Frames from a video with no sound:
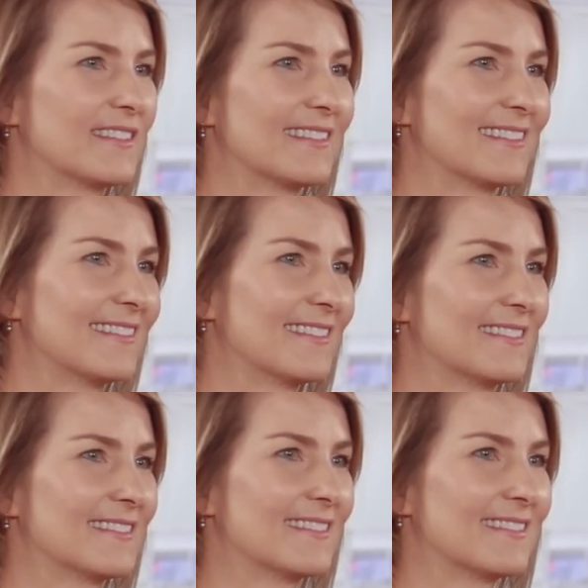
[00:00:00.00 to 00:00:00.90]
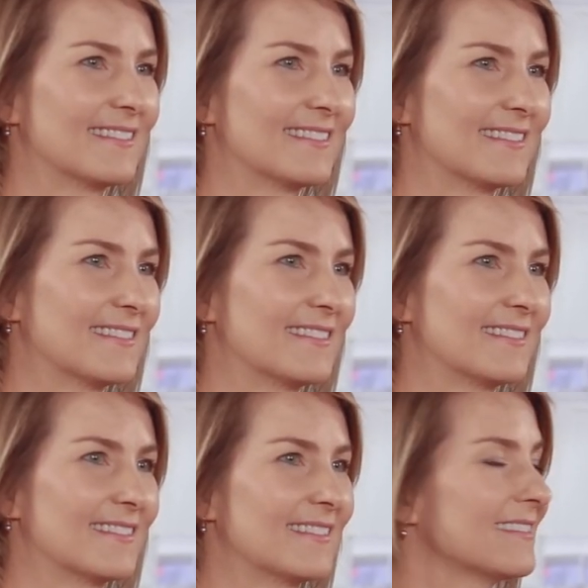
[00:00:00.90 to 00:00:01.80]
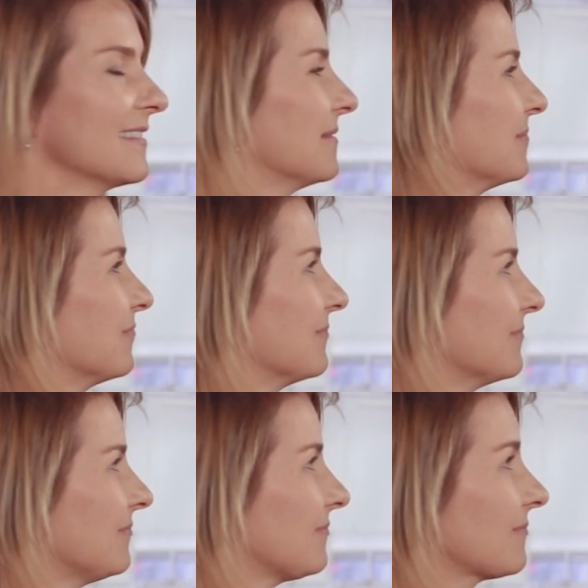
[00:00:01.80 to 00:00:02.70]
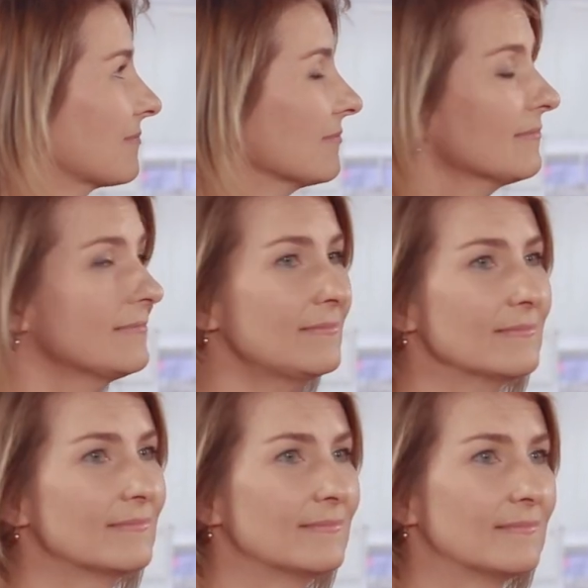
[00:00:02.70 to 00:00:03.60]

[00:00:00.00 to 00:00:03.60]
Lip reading: (silent)